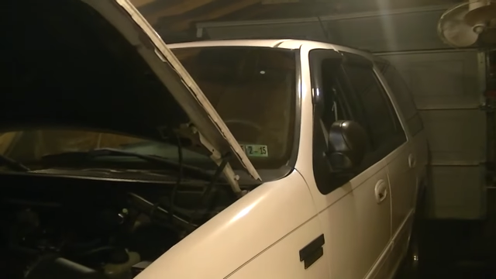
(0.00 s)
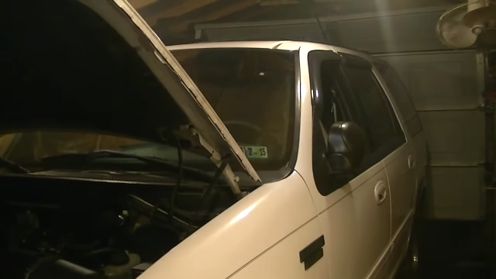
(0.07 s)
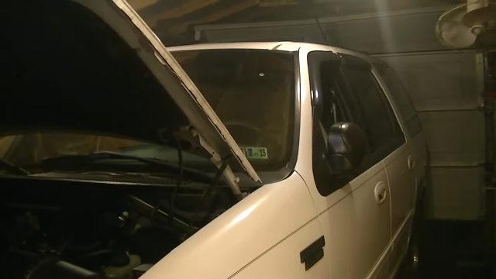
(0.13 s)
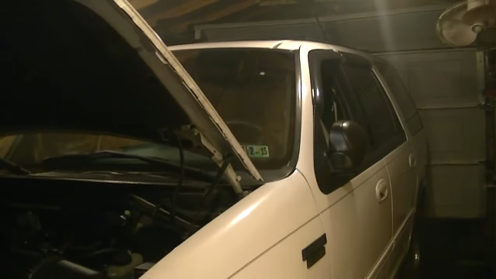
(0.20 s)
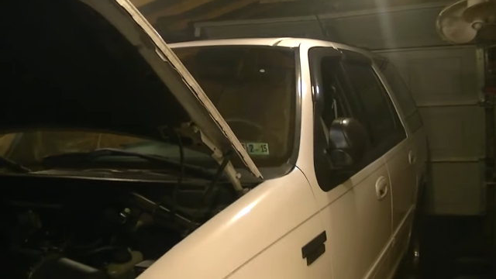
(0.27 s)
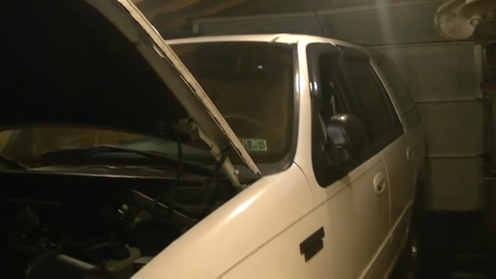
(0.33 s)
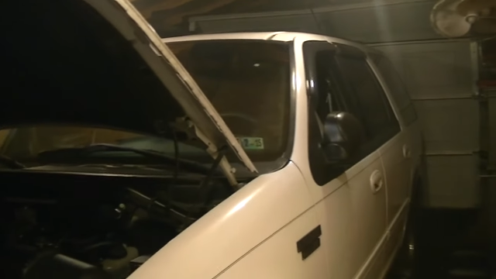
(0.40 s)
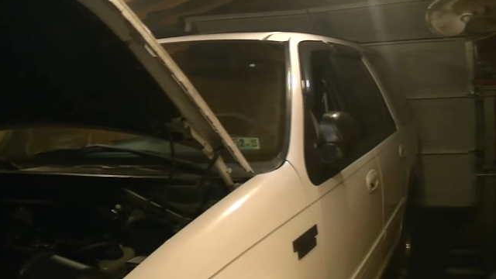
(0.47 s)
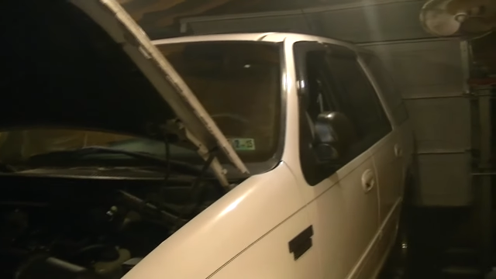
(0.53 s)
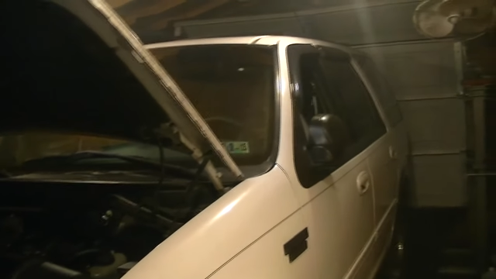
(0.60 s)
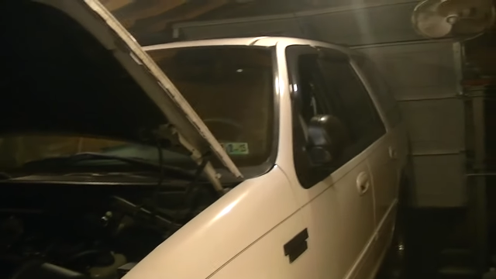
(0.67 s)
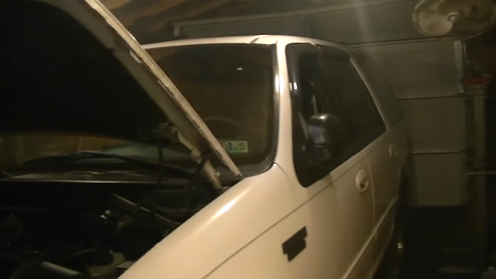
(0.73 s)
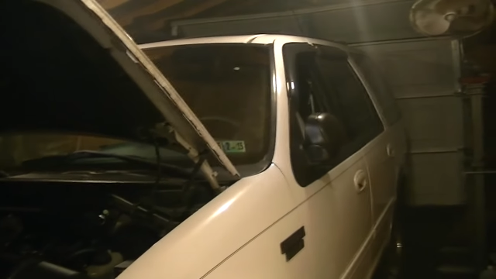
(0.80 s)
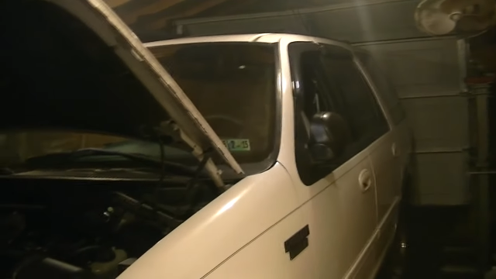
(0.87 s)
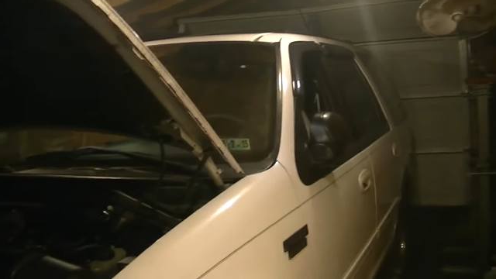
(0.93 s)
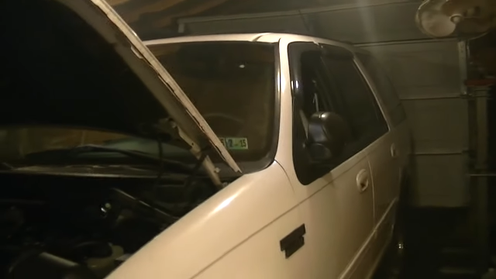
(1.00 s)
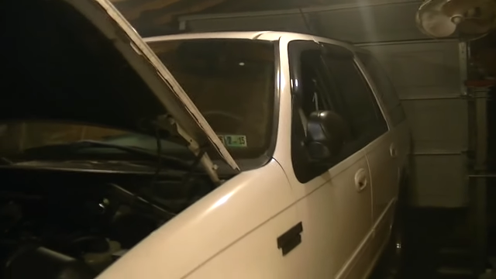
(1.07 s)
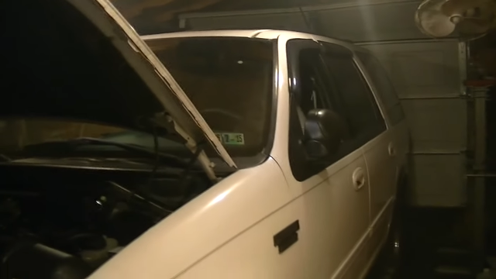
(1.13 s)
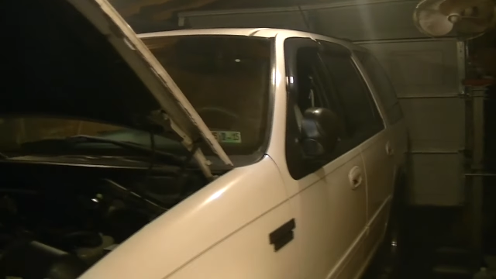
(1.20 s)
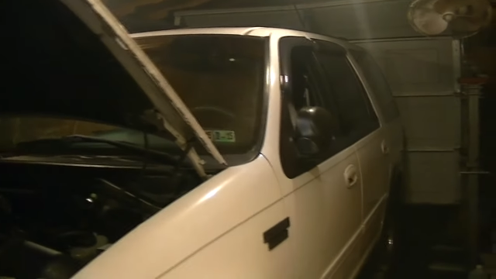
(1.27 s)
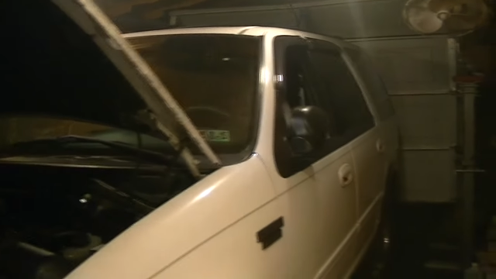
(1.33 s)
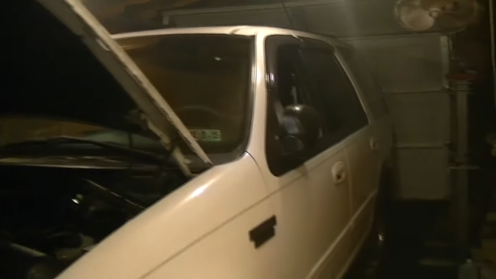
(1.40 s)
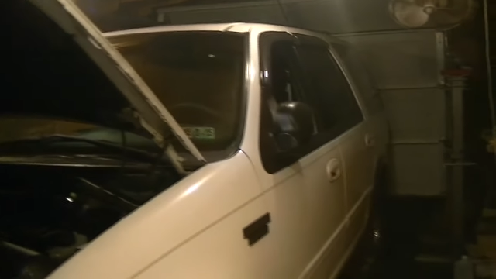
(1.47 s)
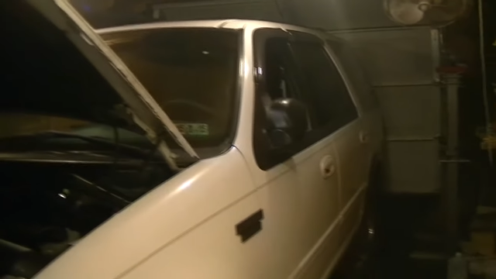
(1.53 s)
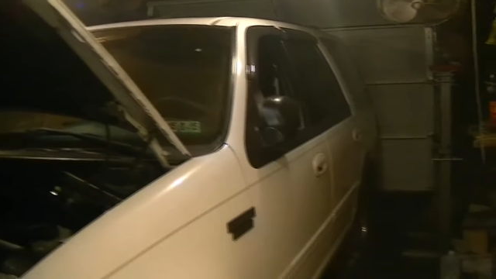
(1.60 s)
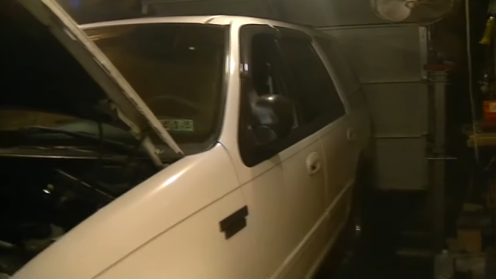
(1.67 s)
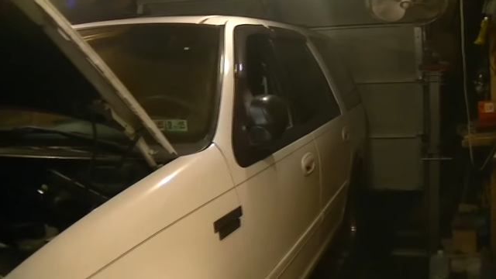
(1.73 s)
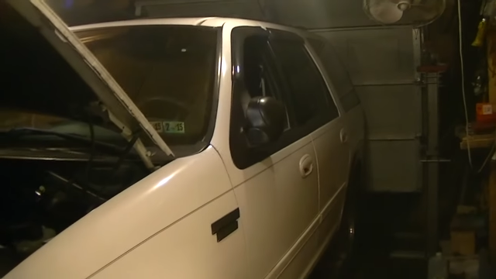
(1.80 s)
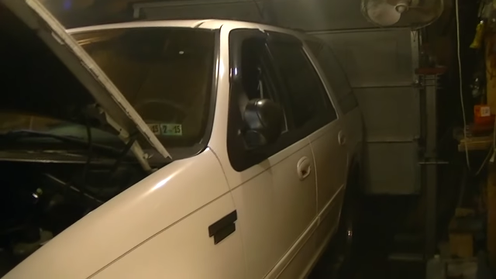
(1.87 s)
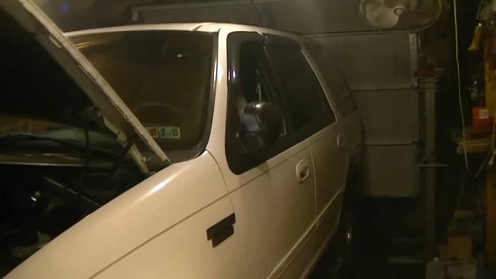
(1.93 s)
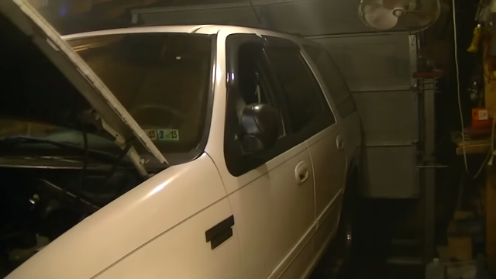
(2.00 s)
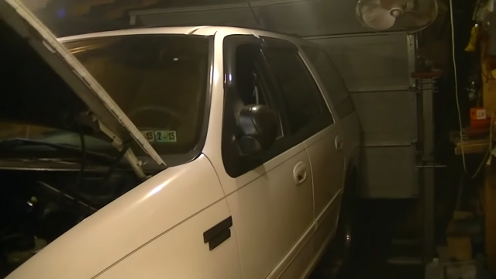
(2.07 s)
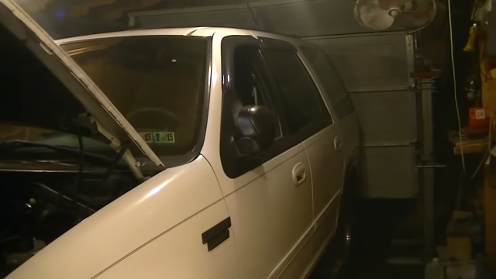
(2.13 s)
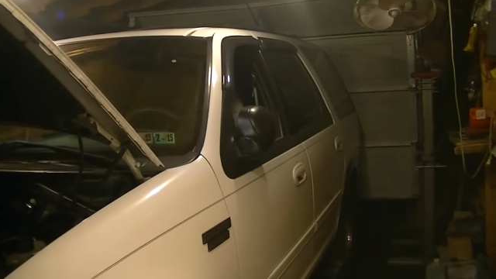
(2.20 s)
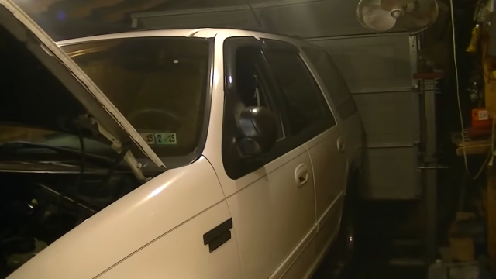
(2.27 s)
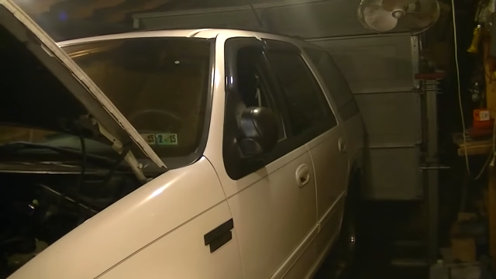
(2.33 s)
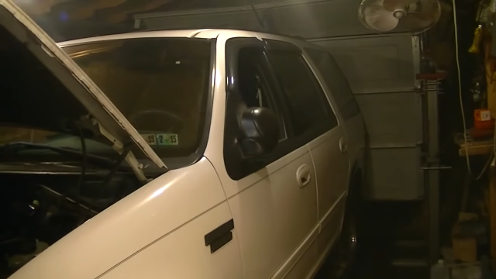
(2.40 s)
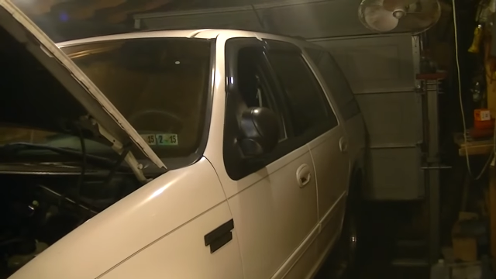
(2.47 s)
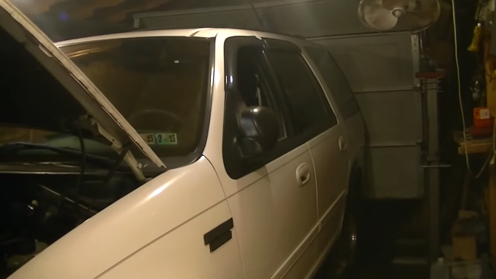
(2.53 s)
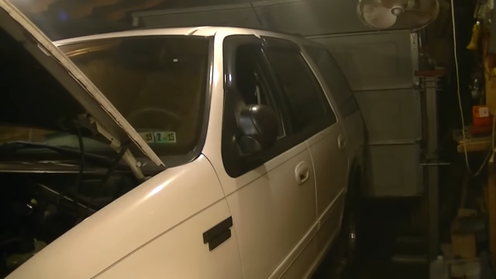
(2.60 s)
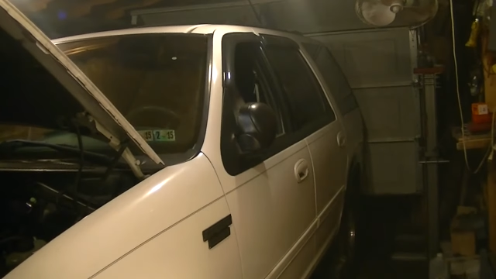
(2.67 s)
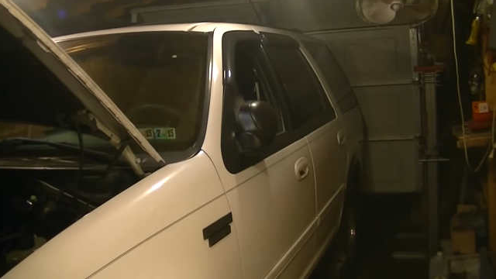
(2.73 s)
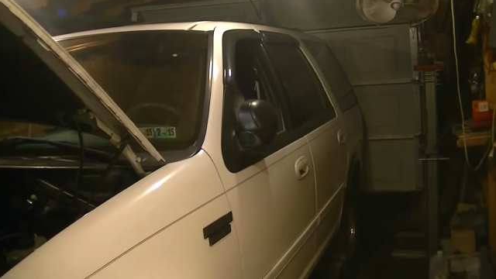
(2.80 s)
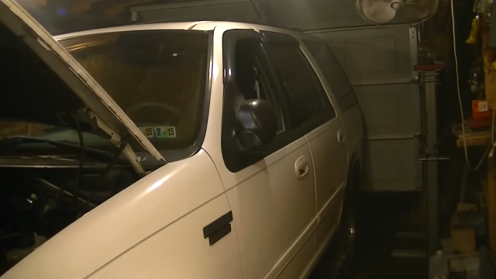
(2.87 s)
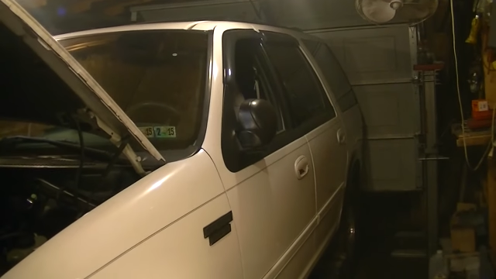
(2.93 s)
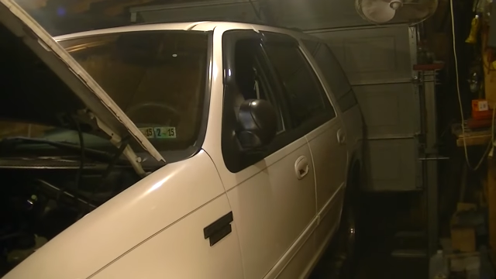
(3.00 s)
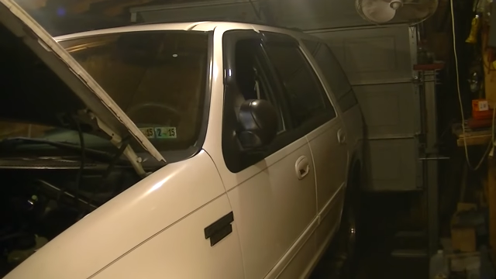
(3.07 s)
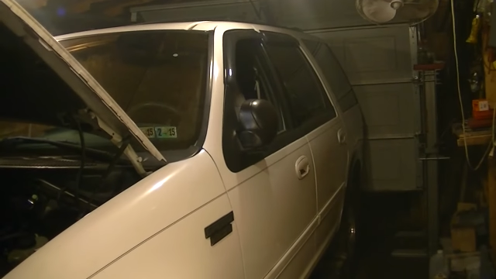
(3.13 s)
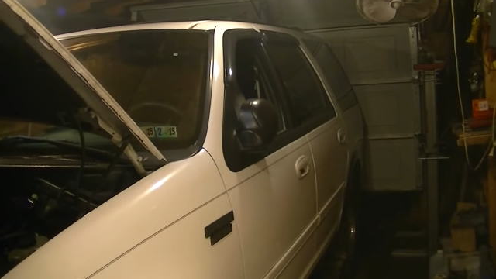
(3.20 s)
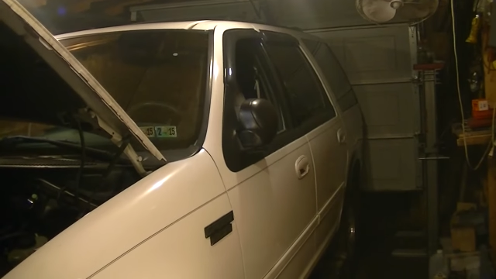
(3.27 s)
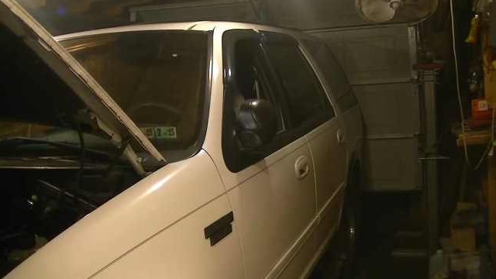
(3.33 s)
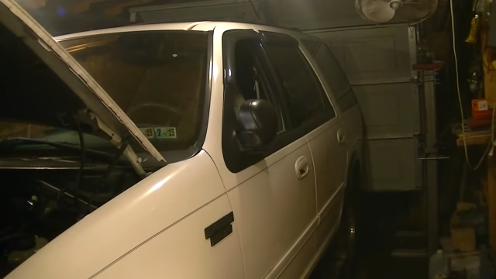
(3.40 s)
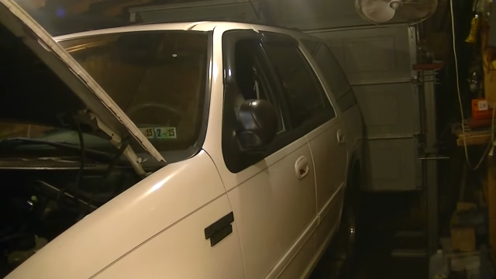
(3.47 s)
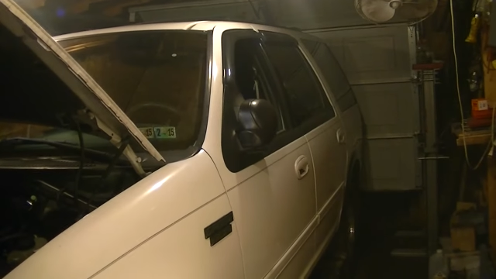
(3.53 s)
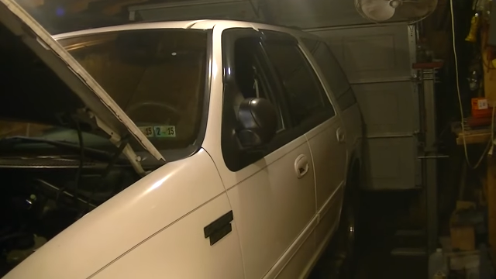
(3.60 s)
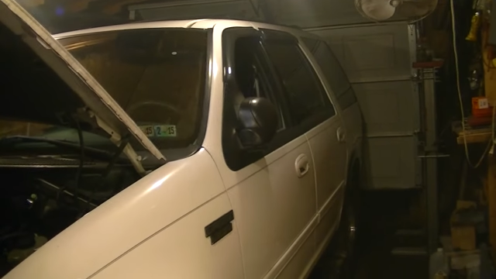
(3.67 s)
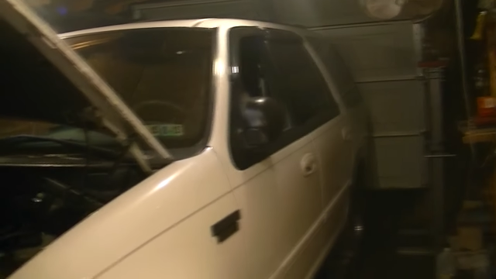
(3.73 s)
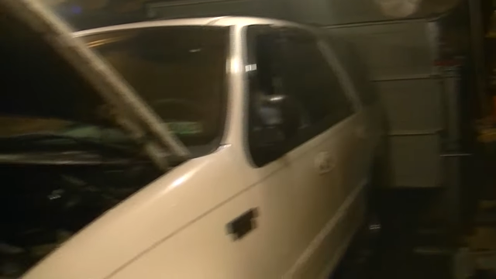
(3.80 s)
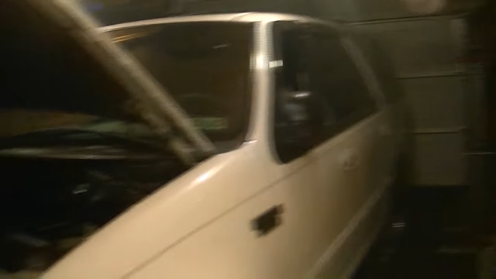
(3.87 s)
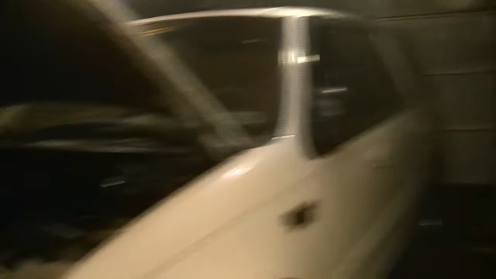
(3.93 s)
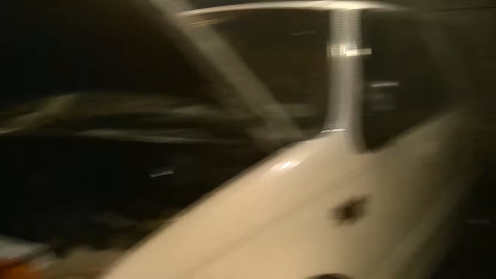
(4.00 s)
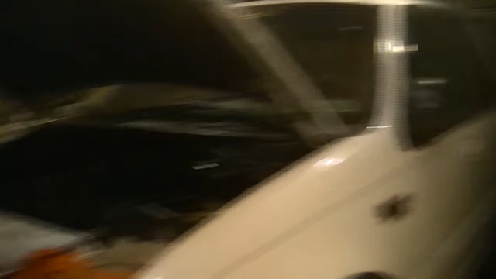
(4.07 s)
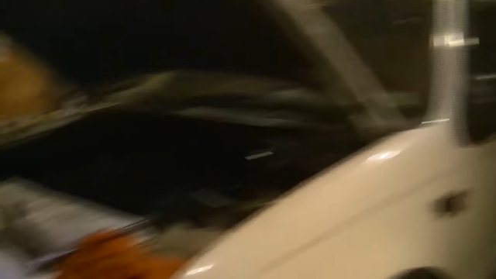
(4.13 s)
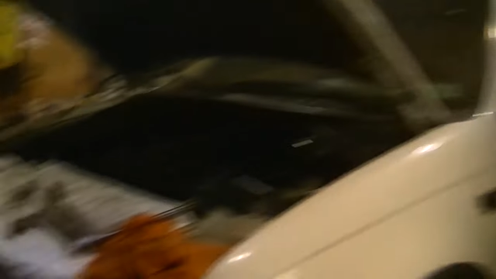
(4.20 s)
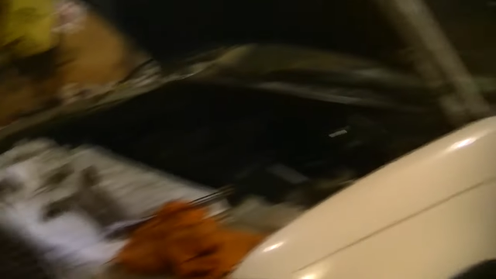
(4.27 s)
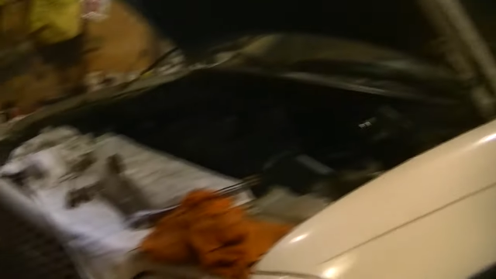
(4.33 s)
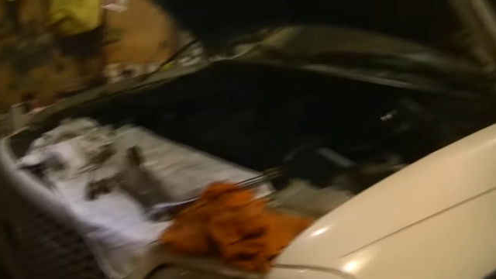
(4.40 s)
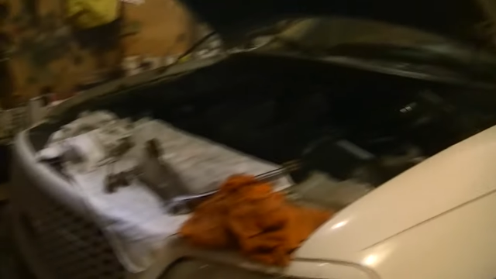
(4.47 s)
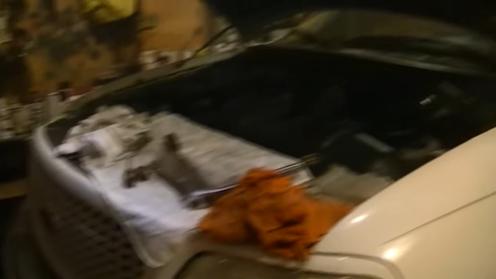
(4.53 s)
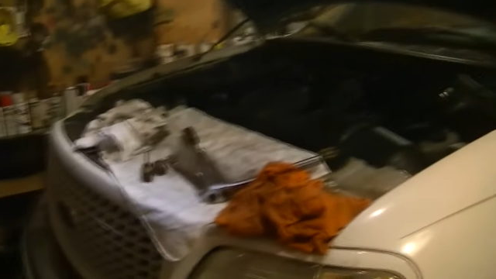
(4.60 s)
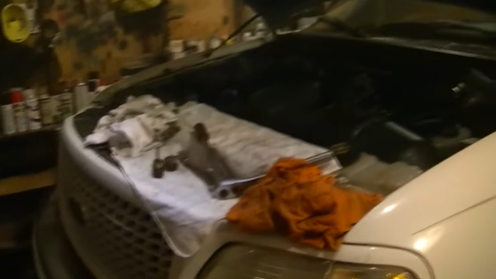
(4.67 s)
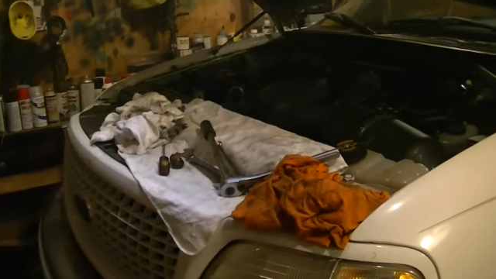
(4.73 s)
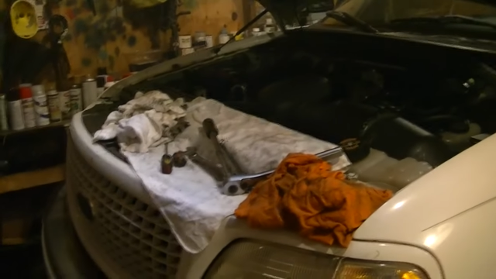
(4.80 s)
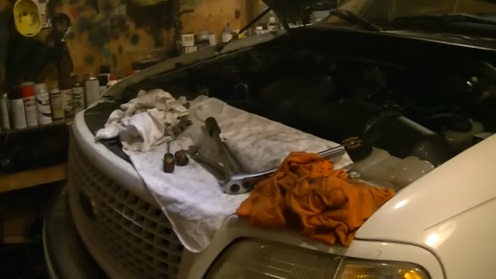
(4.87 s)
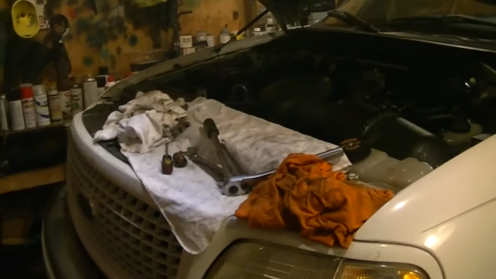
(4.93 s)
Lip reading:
[unreadable: no face in view]